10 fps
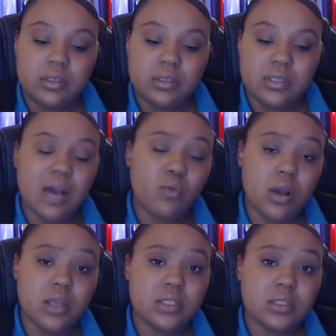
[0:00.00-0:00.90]
Not
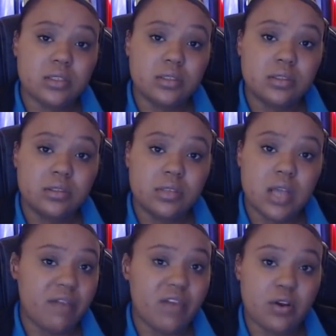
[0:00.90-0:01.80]
once
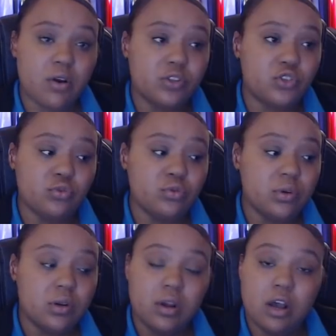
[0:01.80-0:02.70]
have I called you
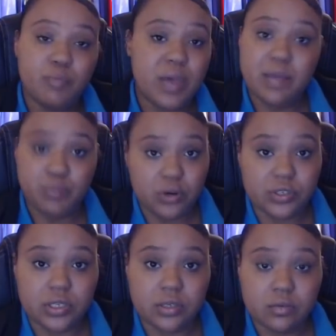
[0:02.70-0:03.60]
a bad person.